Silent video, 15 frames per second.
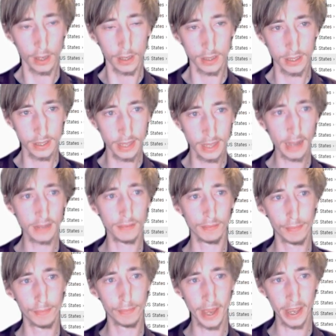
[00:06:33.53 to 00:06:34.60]
That
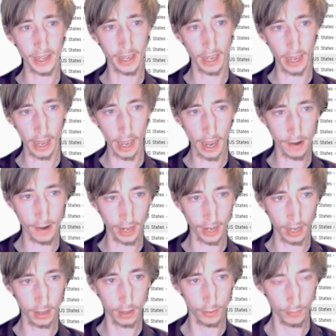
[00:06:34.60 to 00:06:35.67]
big area
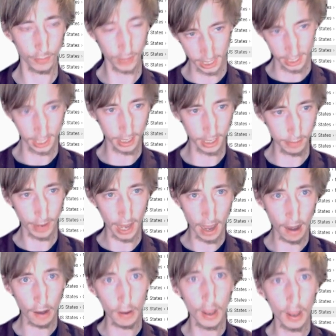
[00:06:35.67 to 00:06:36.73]
we need to keep
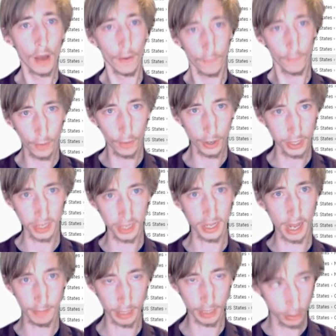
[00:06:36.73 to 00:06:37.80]
out for the
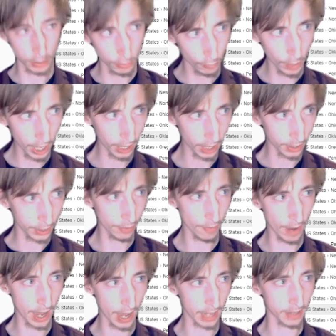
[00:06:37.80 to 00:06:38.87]
damage wind
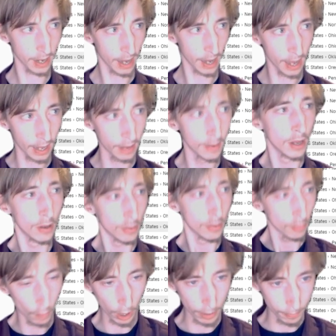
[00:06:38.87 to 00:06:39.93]
threat at
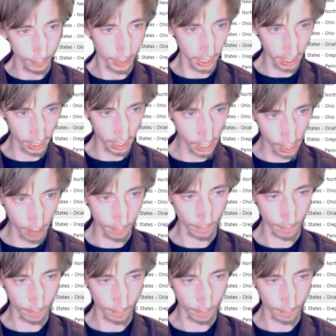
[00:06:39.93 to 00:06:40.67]
1 p.m.